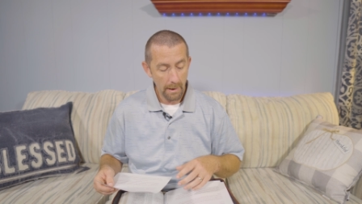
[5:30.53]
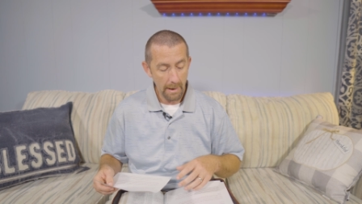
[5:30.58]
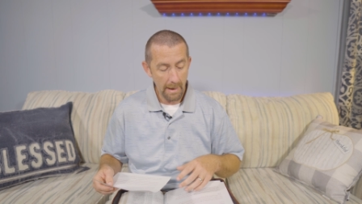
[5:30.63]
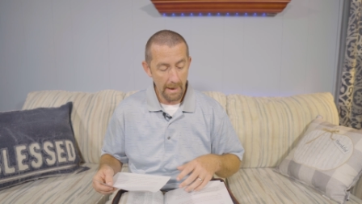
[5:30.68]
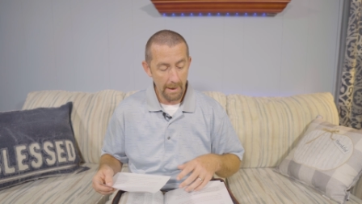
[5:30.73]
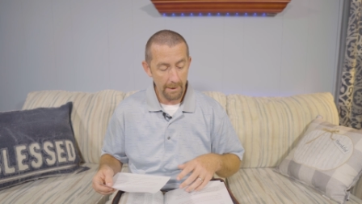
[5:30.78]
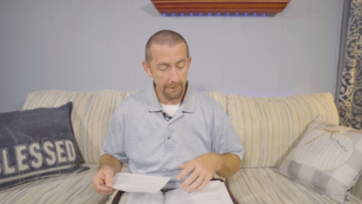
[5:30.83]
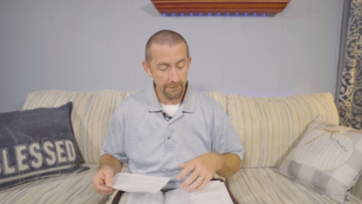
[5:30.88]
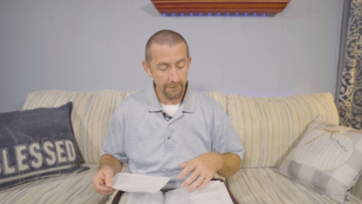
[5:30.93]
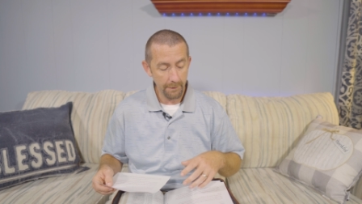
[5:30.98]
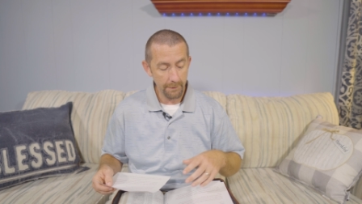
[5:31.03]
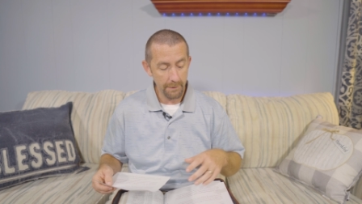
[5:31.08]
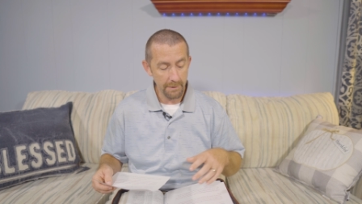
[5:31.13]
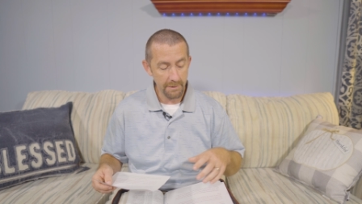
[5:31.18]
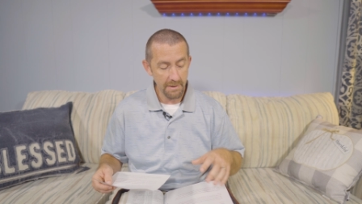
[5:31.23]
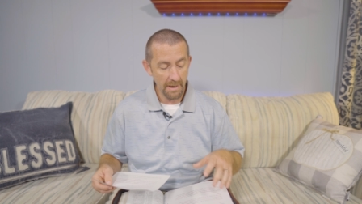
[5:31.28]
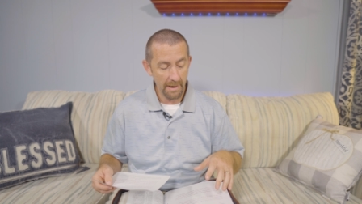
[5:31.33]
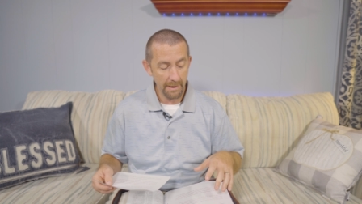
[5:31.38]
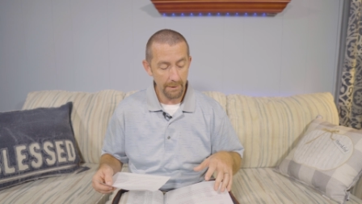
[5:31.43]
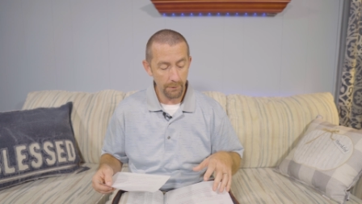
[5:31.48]
as the
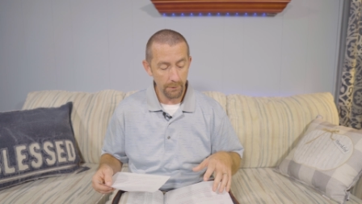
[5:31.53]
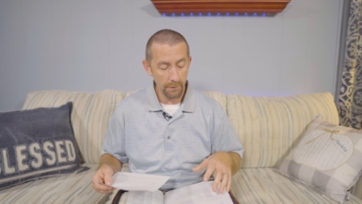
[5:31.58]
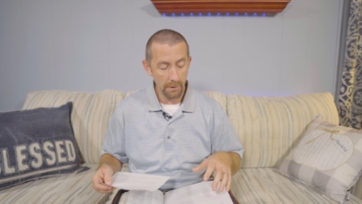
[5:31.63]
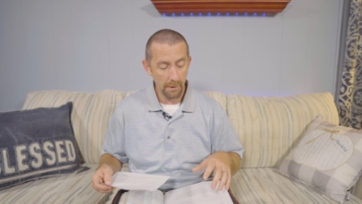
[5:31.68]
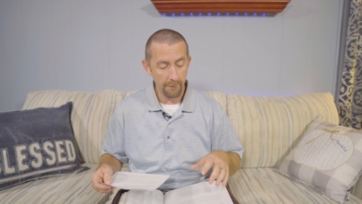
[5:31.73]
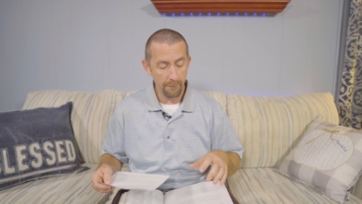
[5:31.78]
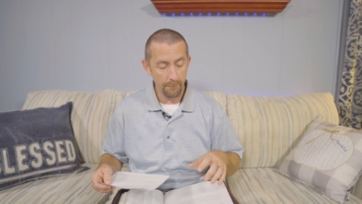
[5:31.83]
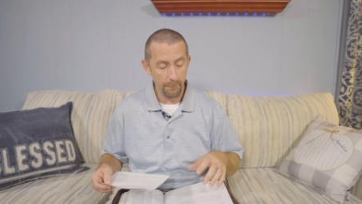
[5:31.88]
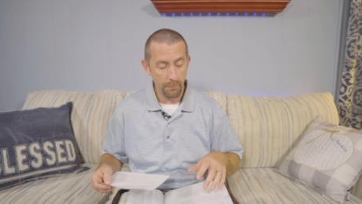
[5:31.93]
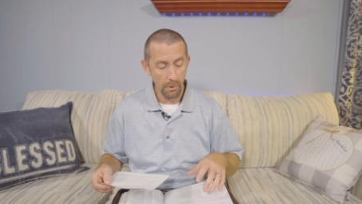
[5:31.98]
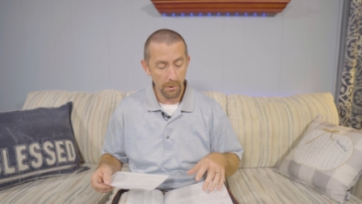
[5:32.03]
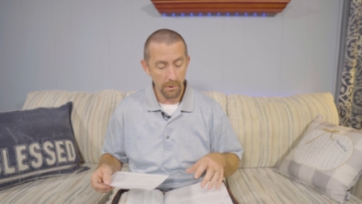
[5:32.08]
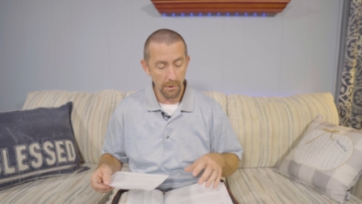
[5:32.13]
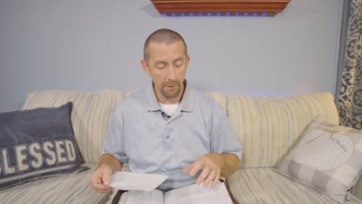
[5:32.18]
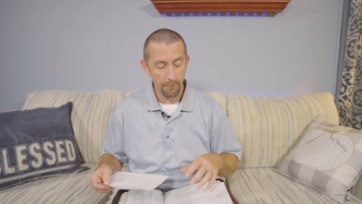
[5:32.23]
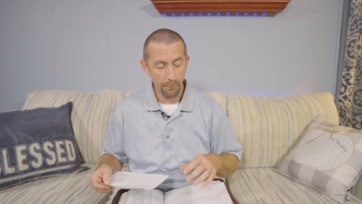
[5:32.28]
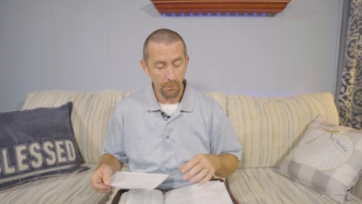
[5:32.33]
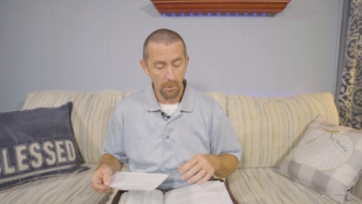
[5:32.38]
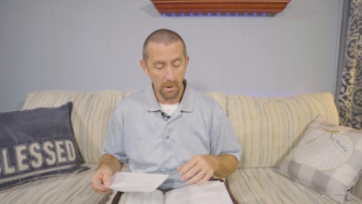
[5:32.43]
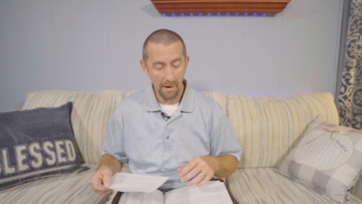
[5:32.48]
title of Book
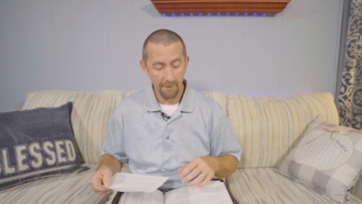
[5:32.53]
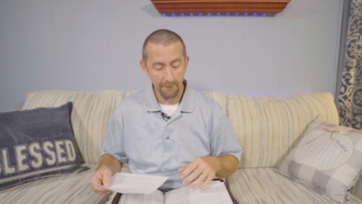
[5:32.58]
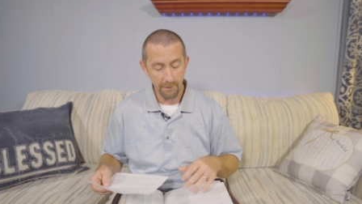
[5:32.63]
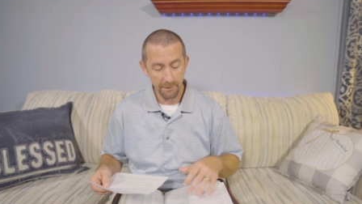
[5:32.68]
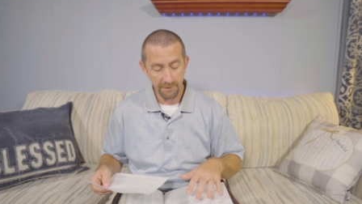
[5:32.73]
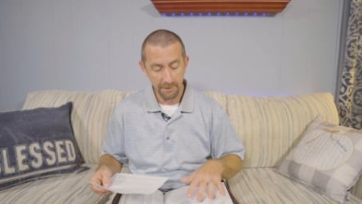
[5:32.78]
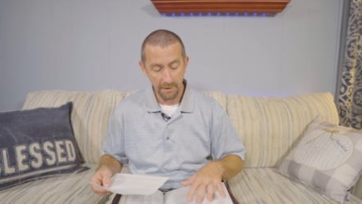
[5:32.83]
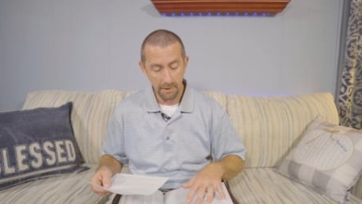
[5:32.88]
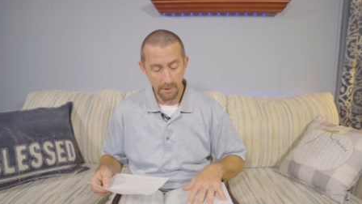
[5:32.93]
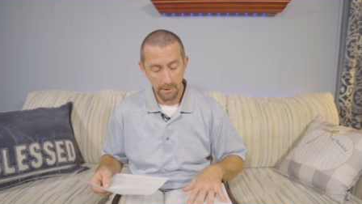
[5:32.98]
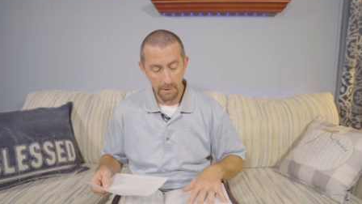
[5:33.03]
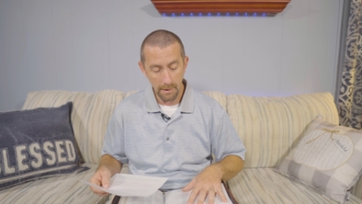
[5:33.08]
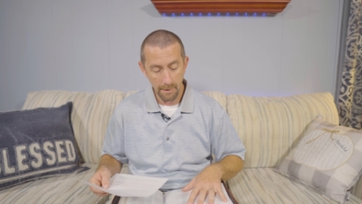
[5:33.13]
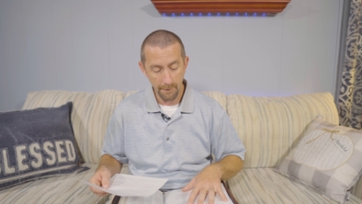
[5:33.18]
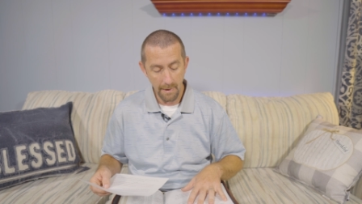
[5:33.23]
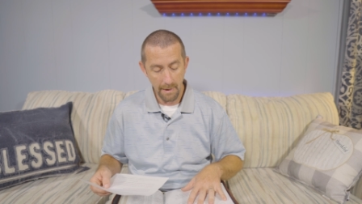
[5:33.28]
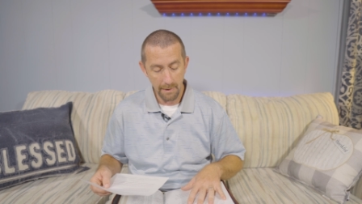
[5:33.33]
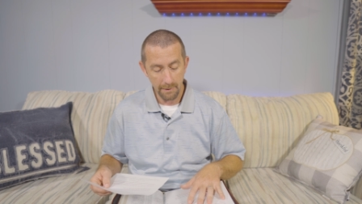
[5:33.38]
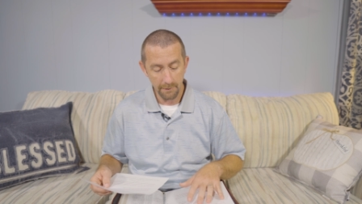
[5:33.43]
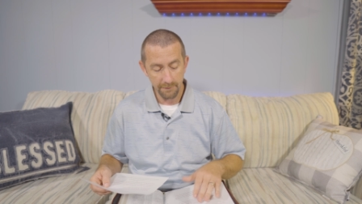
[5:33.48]
of Prophecy,
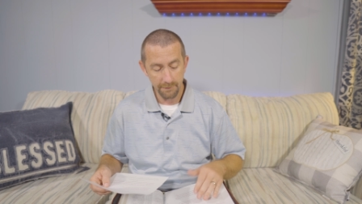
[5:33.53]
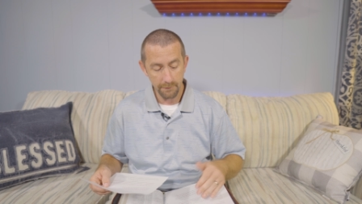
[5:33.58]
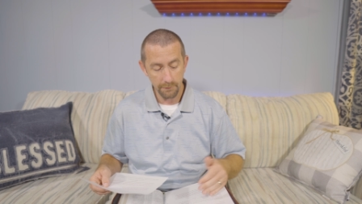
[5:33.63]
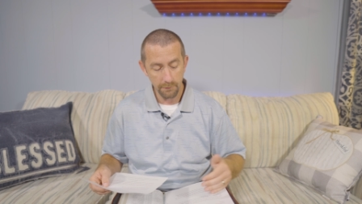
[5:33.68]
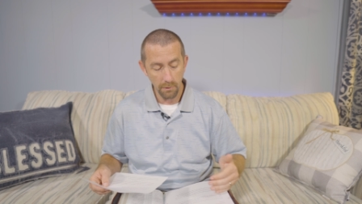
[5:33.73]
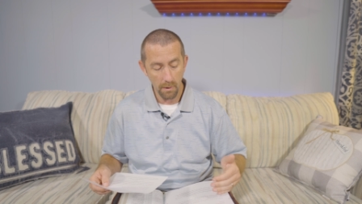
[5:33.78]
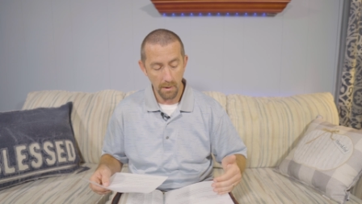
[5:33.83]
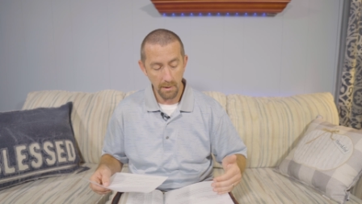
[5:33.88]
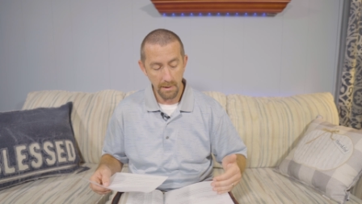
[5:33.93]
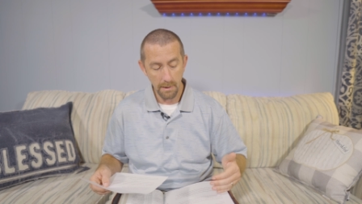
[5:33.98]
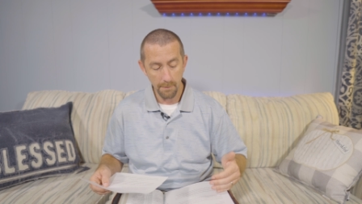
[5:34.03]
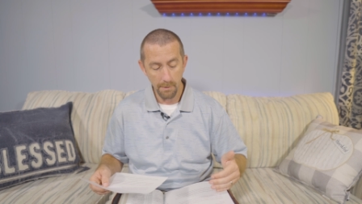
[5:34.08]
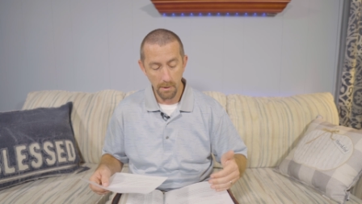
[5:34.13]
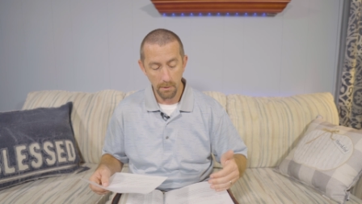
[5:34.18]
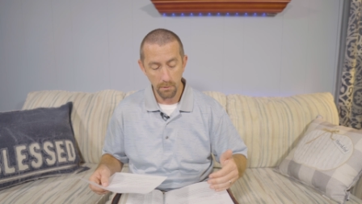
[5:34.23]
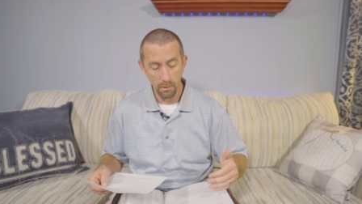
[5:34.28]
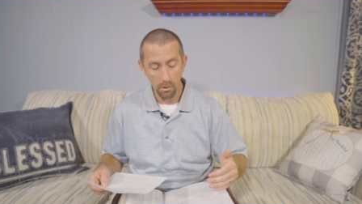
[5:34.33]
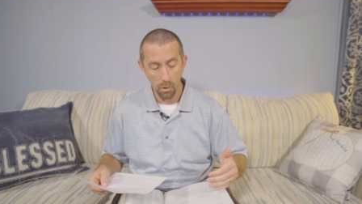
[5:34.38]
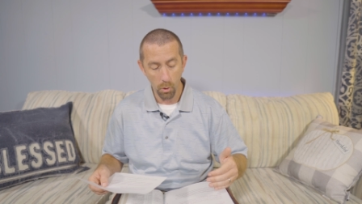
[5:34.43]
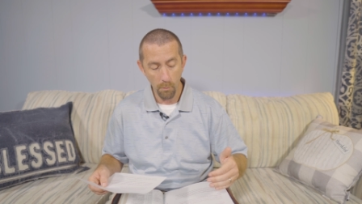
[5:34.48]
and that is talking
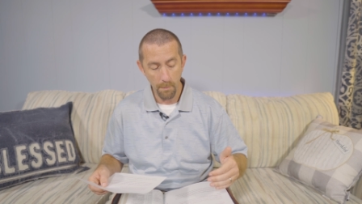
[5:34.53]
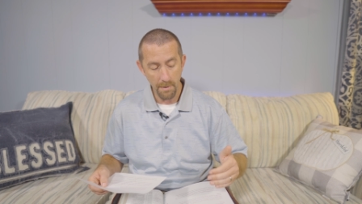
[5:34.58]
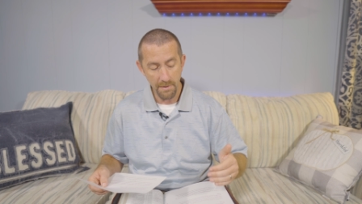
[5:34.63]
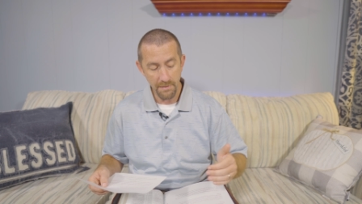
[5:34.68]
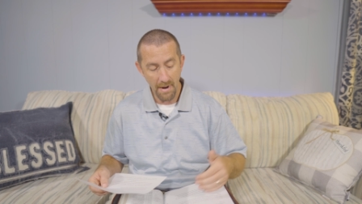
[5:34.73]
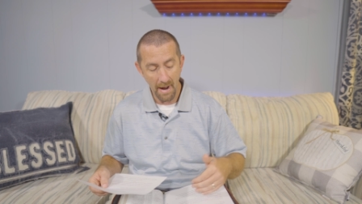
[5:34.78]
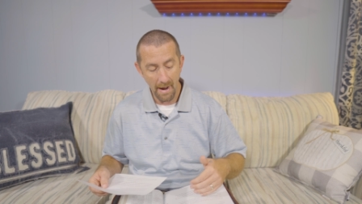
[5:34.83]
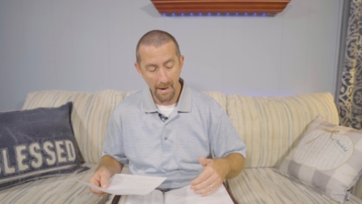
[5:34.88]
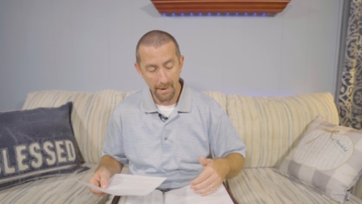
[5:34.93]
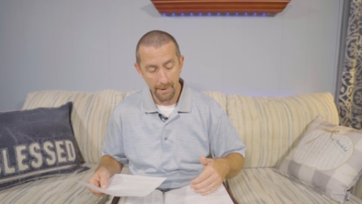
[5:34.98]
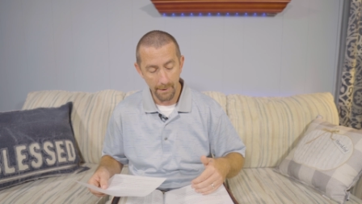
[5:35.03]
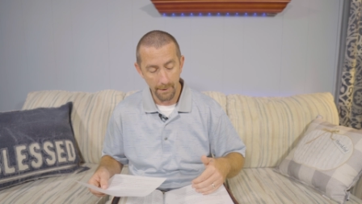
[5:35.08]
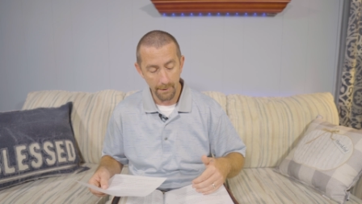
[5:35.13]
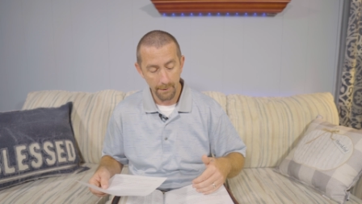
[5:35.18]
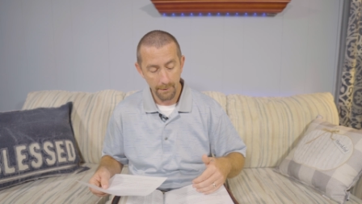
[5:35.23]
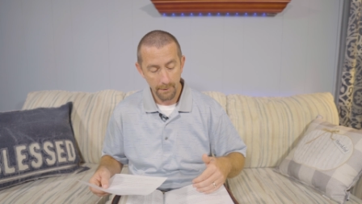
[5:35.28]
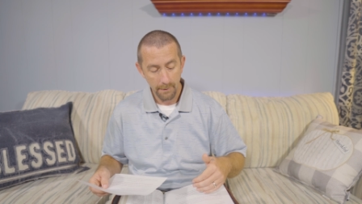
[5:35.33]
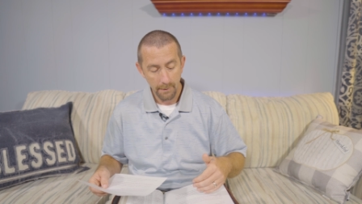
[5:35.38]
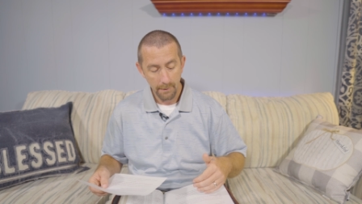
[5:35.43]
about Obadiah